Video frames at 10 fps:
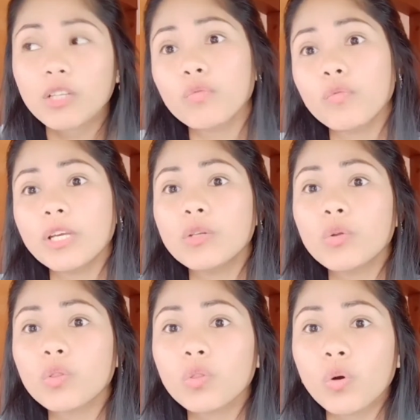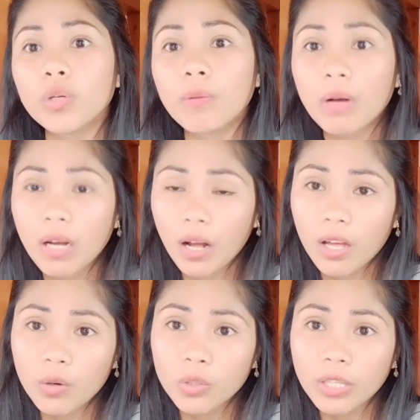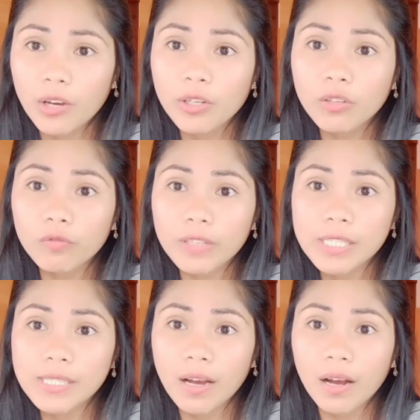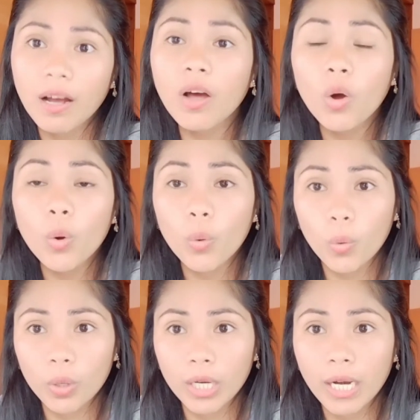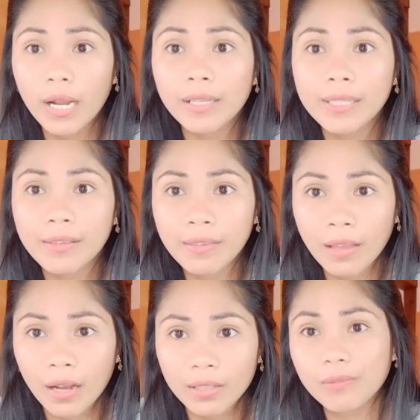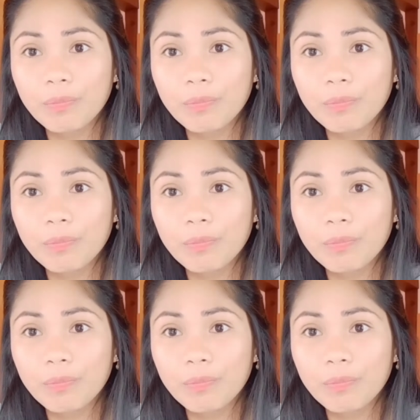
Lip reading: if we don't know na magkakaroon tayo ng visa or not.